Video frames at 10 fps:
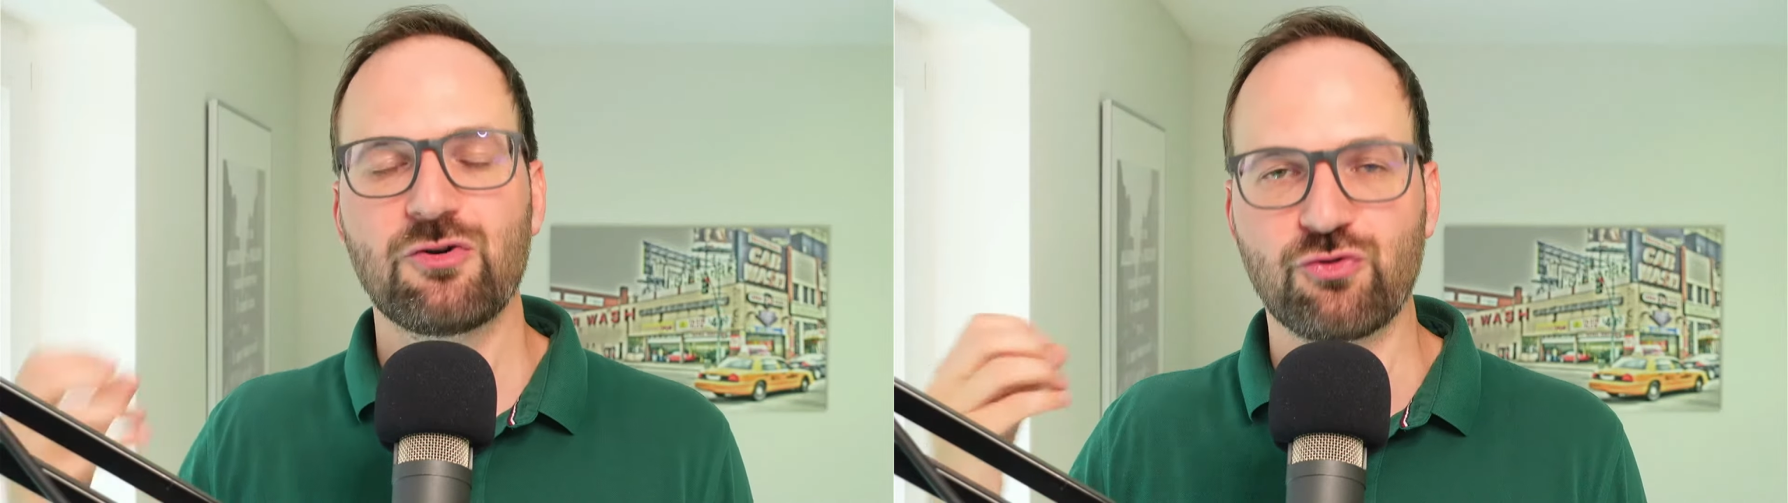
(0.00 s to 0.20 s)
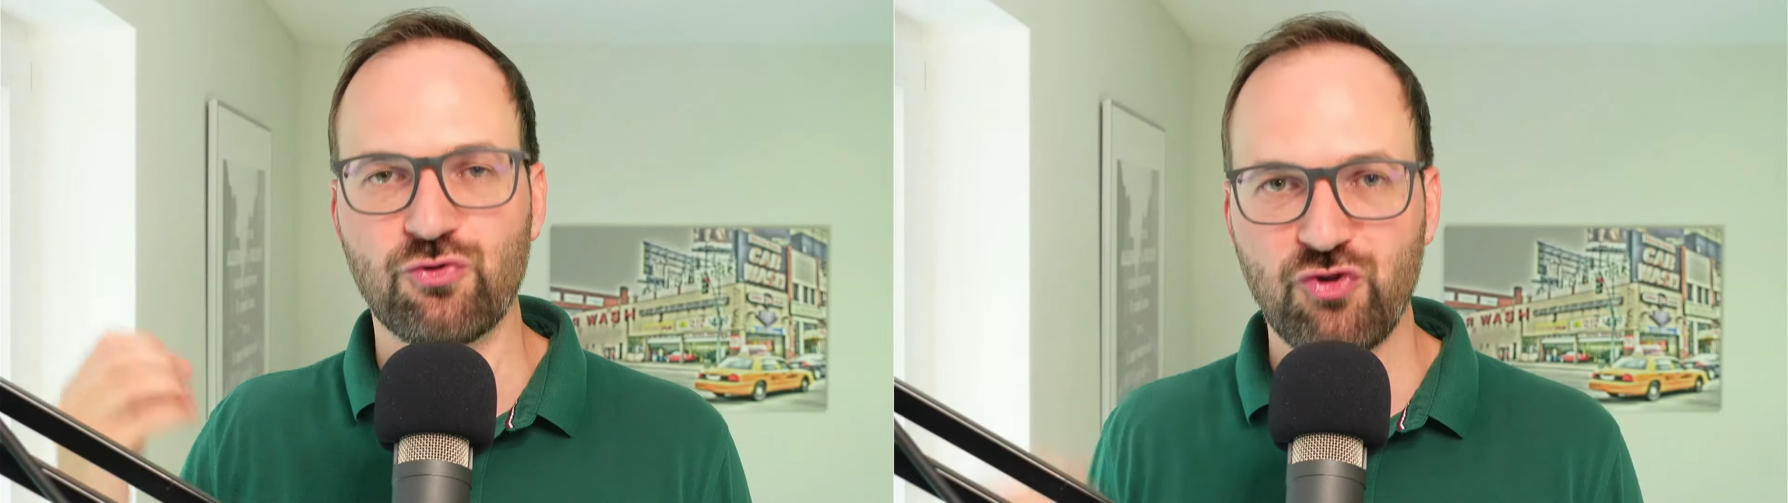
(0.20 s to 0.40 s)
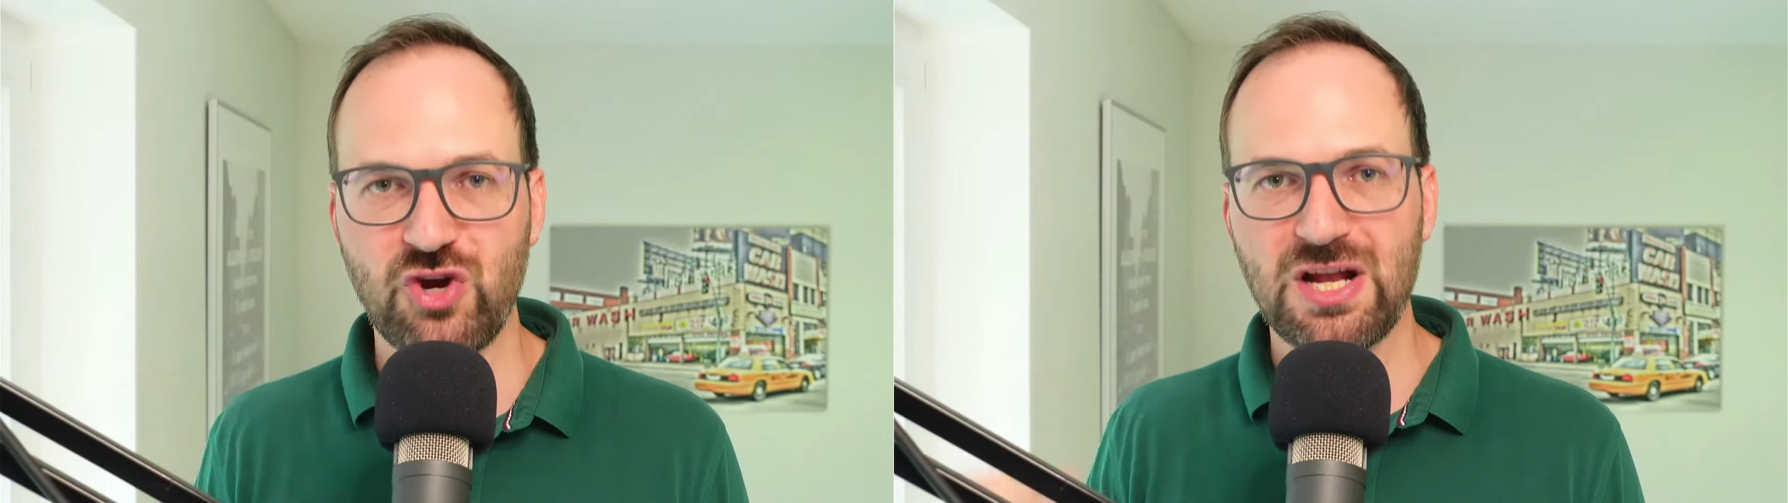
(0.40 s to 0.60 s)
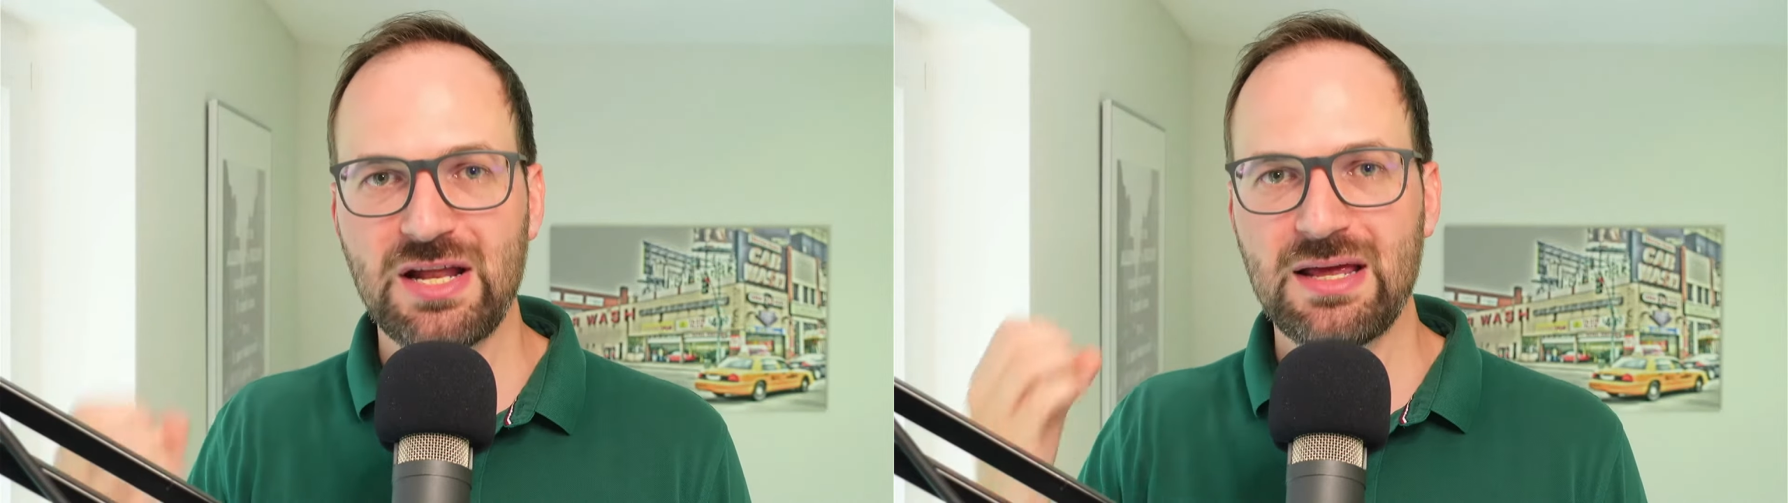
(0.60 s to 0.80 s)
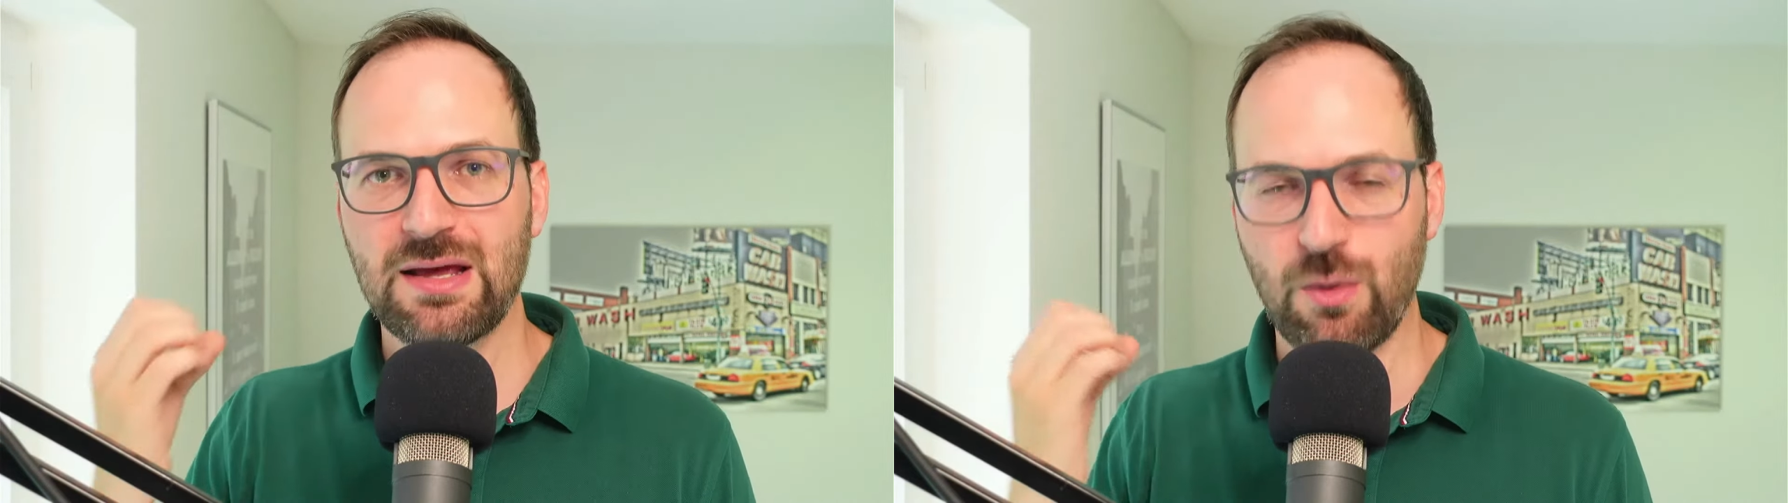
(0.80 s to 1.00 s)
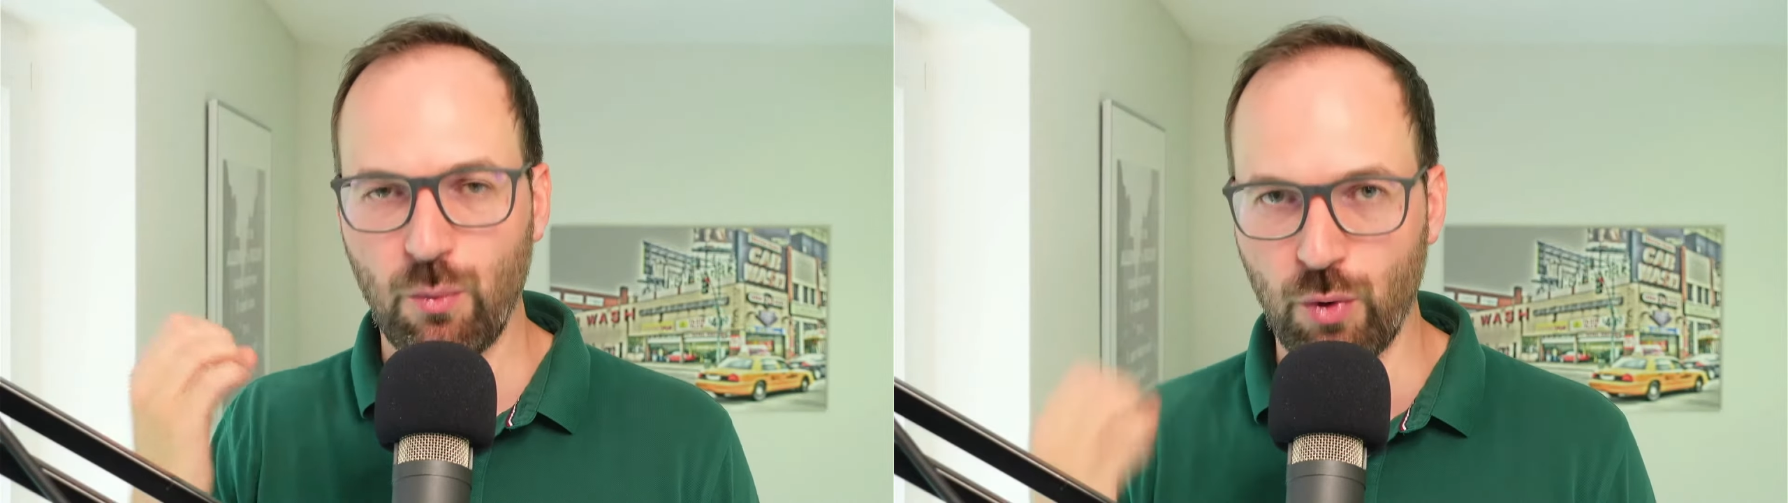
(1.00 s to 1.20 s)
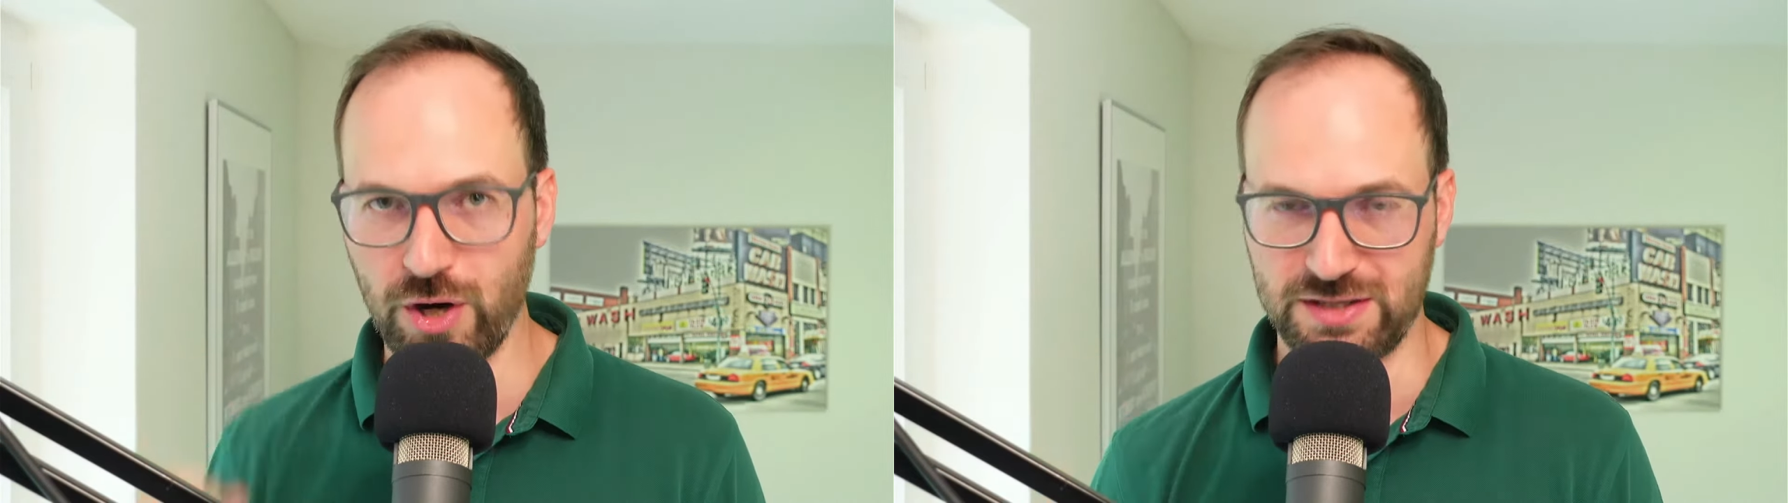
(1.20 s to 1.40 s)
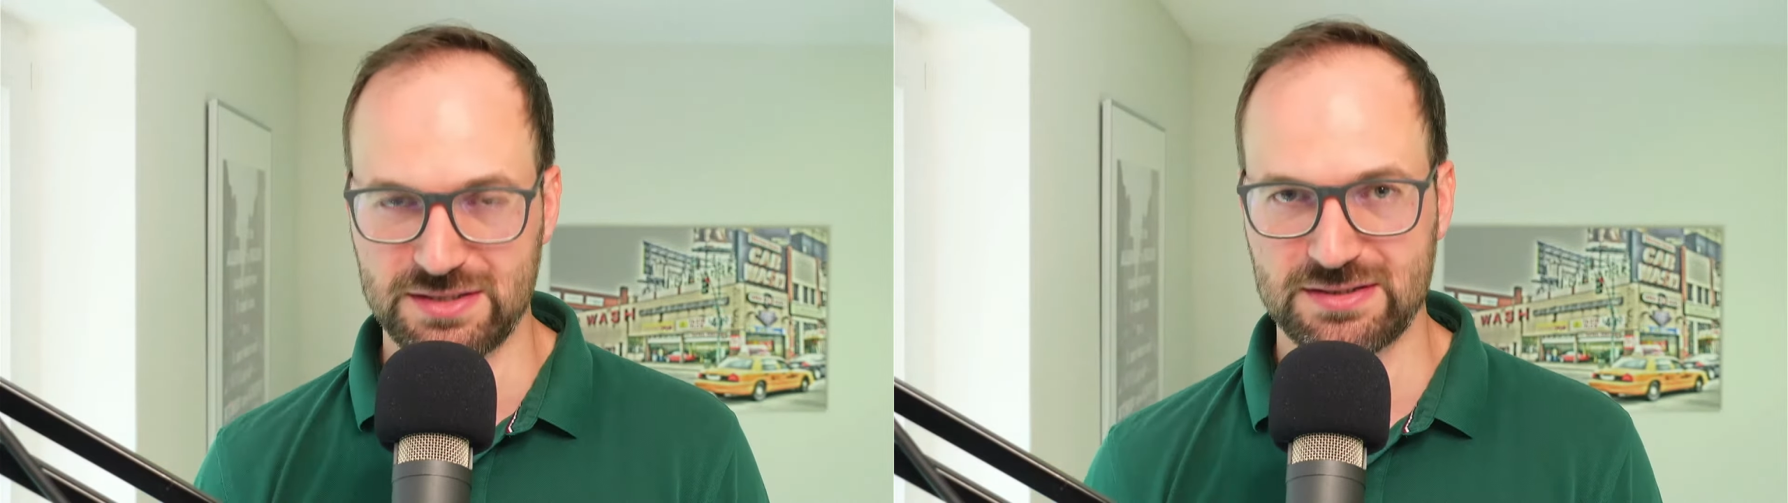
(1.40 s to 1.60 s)
really
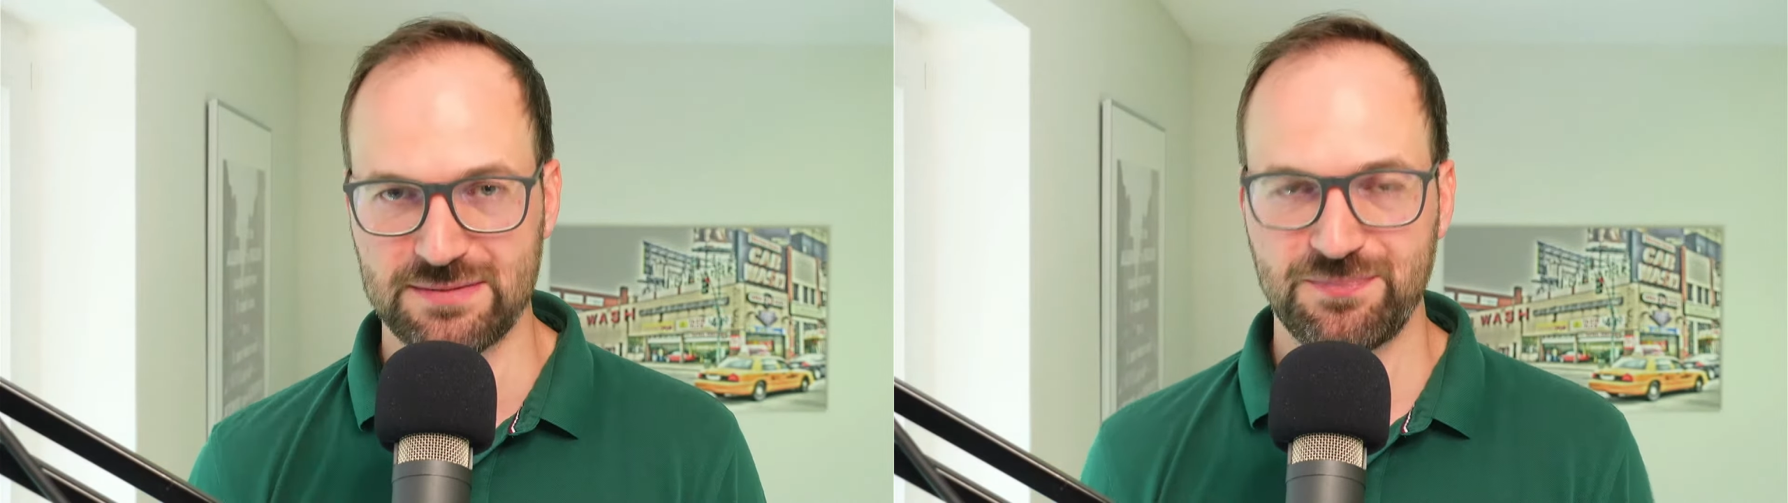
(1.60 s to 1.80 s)
works.